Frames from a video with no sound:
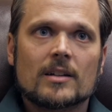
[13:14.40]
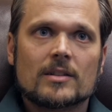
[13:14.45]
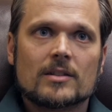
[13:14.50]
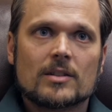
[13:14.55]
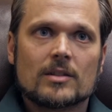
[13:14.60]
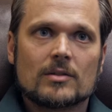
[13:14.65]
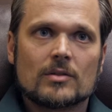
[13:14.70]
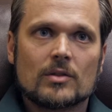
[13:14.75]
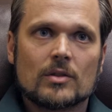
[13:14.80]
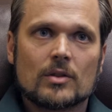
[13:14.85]

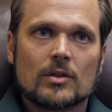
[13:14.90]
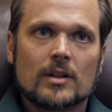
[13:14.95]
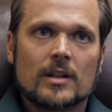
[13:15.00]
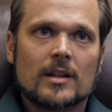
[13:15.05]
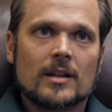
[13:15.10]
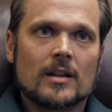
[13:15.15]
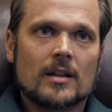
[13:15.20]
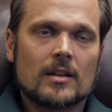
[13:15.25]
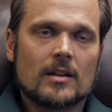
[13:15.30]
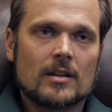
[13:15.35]
to
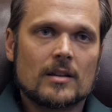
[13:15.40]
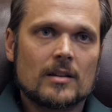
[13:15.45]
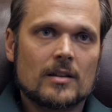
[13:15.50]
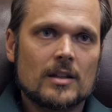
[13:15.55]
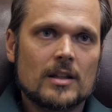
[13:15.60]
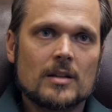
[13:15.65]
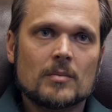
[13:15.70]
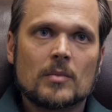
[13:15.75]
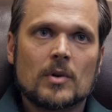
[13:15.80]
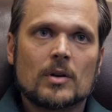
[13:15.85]
learning
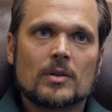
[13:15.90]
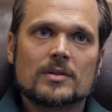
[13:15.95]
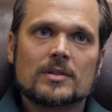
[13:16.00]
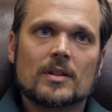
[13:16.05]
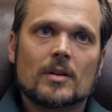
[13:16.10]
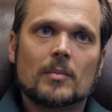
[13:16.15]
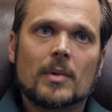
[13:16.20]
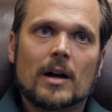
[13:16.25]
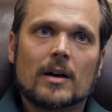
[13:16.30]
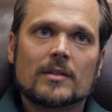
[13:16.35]
the most
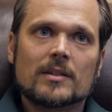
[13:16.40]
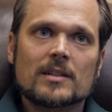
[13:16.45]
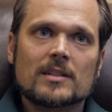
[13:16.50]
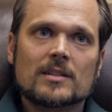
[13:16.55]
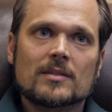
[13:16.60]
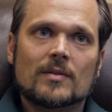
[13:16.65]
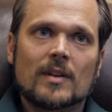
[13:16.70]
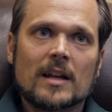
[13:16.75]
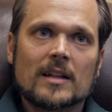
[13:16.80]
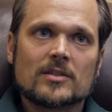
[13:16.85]
about
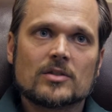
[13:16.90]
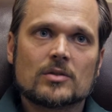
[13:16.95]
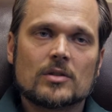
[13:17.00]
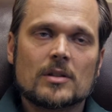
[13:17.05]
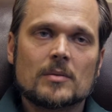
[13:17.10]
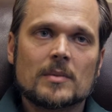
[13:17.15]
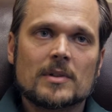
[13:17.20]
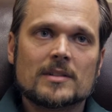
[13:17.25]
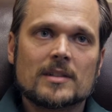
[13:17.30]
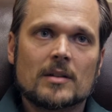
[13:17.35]
these advanced
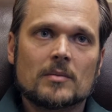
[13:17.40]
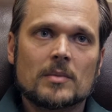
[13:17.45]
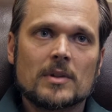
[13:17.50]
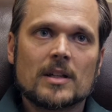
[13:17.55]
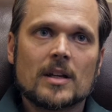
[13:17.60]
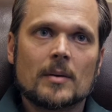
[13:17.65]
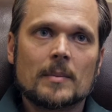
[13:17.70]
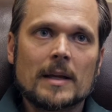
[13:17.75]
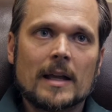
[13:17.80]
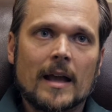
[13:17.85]
treatments and
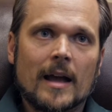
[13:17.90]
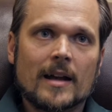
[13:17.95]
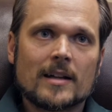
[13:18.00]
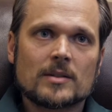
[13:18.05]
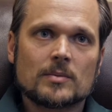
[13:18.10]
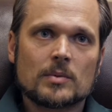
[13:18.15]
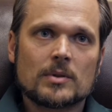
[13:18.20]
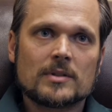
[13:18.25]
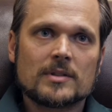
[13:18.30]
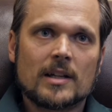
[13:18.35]
becoming
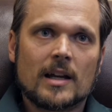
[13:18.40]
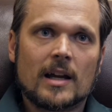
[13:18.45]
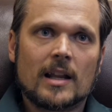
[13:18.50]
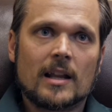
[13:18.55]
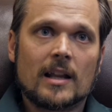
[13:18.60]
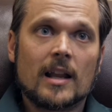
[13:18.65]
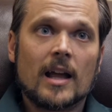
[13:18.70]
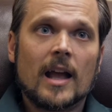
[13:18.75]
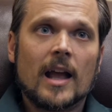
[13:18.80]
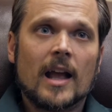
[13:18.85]
experts at
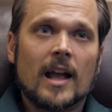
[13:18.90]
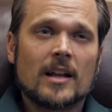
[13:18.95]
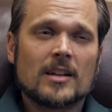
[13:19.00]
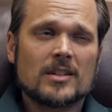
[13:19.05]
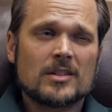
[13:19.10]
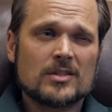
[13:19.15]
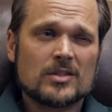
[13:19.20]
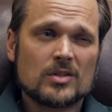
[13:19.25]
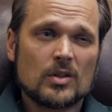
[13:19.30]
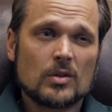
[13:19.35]
it and
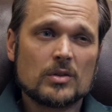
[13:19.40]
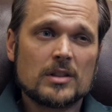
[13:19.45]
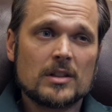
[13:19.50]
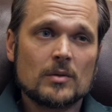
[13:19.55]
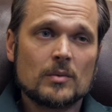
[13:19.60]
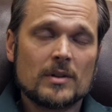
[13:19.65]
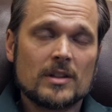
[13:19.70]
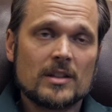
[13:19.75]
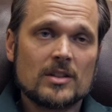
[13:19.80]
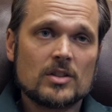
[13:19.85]

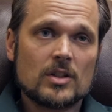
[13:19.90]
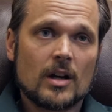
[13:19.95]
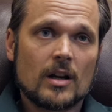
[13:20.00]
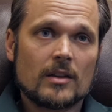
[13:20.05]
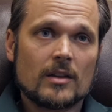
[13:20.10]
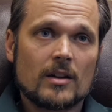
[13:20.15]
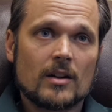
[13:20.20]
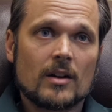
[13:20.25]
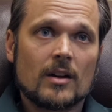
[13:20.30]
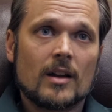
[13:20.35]
consulting with each
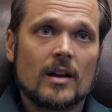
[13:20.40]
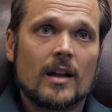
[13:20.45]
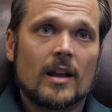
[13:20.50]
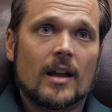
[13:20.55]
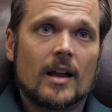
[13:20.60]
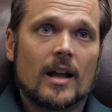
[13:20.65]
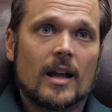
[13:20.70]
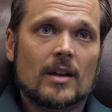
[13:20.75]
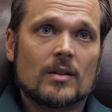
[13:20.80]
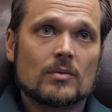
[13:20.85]
other
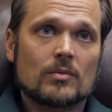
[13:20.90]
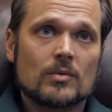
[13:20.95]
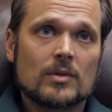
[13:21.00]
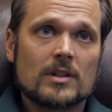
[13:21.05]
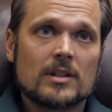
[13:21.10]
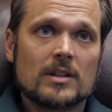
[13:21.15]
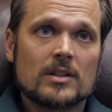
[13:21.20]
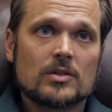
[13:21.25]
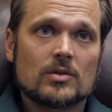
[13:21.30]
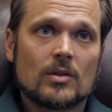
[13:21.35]
and
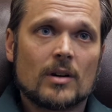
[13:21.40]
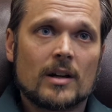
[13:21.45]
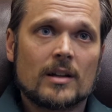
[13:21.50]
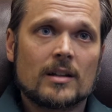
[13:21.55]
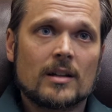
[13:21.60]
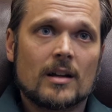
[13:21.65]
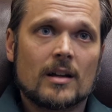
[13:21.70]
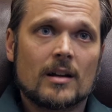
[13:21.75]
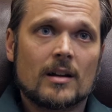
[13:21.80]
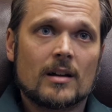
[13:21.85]
really trying
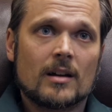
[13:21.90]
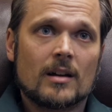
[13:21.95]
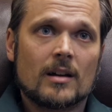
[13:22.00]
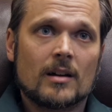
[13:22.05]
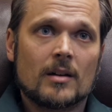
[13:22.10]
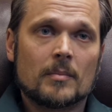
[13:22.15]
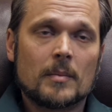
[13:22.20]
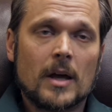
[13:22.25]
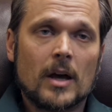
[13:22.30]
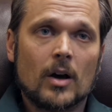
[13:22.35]
to
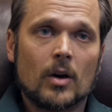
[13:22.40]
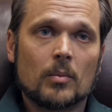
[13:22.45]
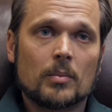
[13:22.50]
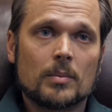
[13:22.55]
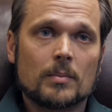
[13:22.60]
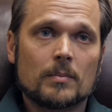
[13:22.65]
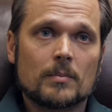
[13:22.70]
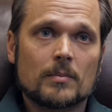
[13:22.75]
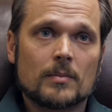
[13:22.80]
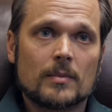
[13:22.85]

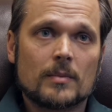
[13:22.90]
help